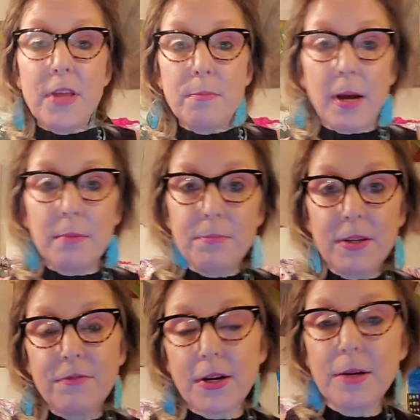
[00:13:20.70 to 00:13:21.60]
They might
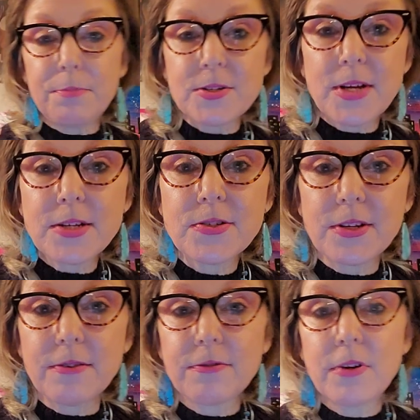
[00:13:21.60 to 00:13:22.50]
be very
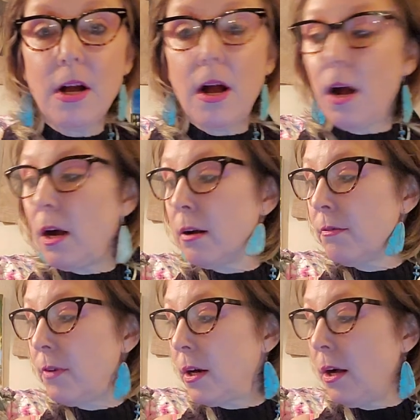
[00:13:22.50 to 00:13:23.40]
possessive
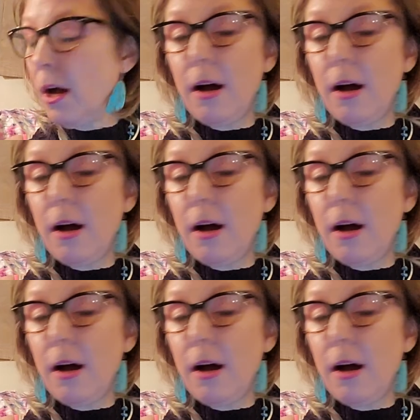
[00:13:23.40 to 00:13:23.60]
of, uh,